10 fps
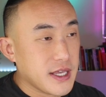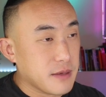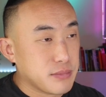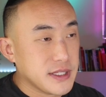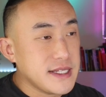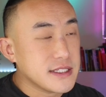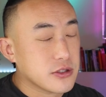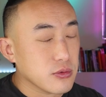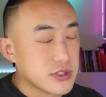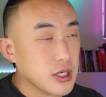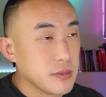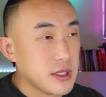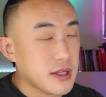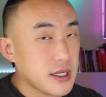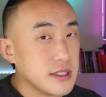Yeah, please don't tell
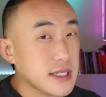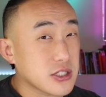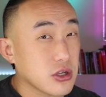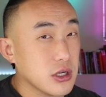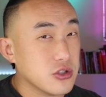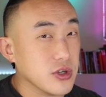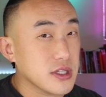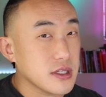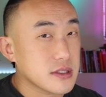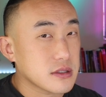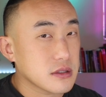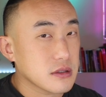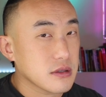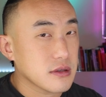me that he's actually gonna drink this.